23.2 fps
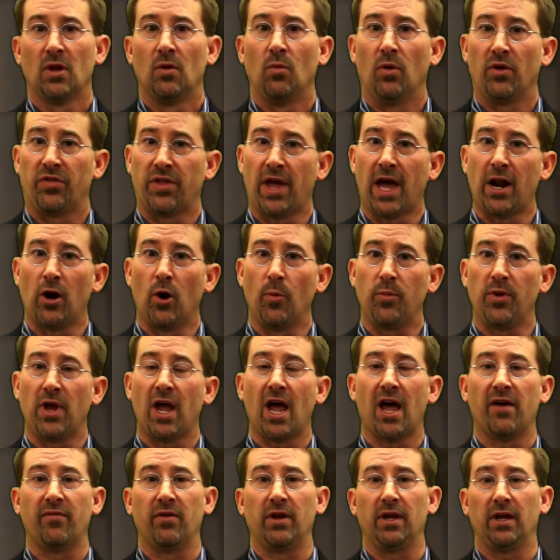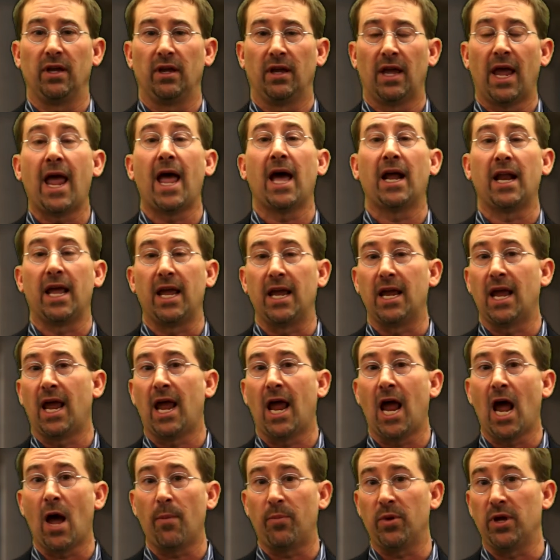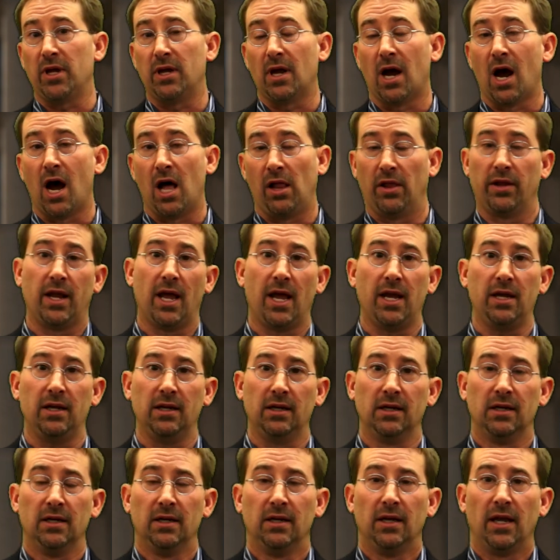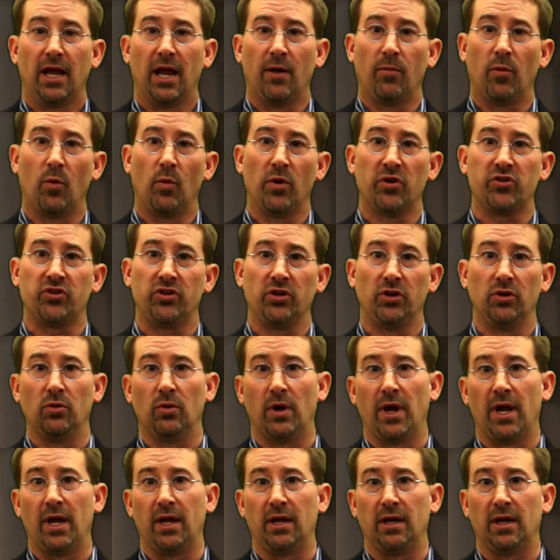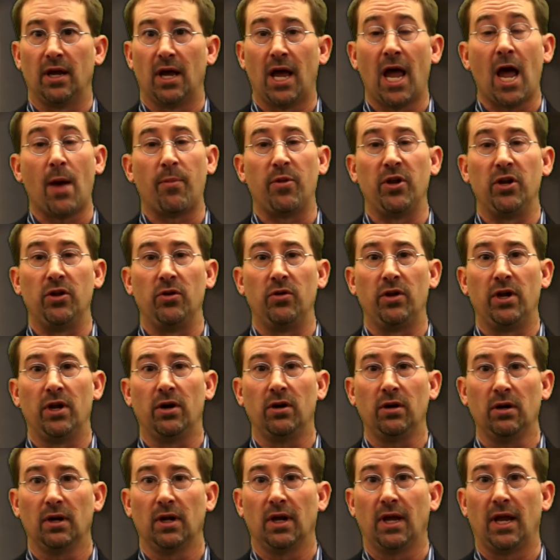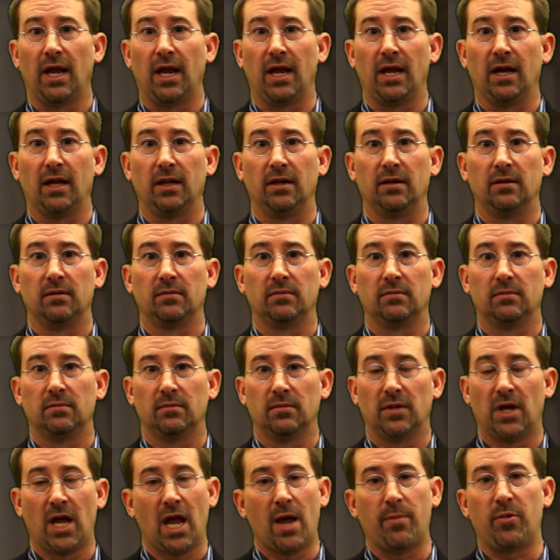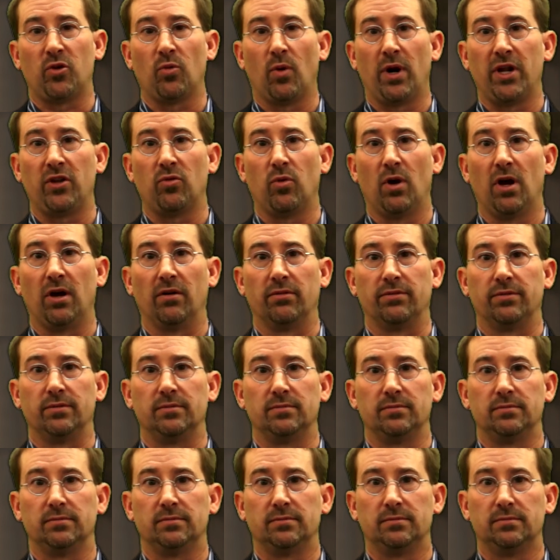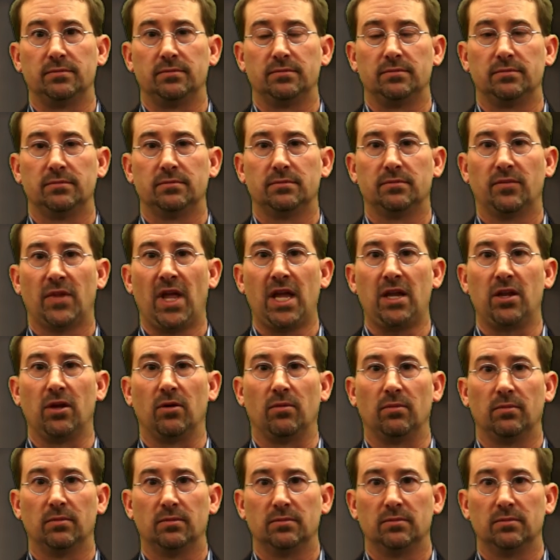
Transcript: With that, I hope you had a happy holiday, and we wish you a happy new year and a happy 2012. Thank you.